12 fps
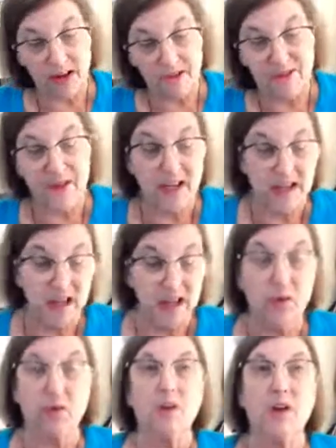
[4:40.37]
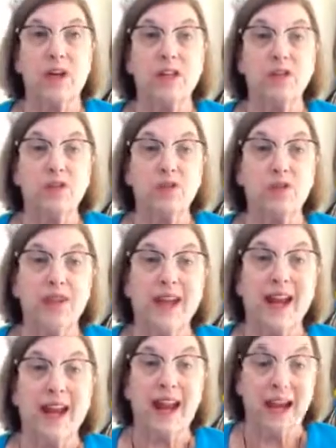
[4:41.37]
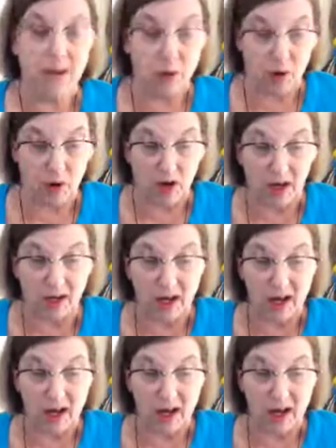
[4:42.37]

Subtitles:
offending or excluding anyone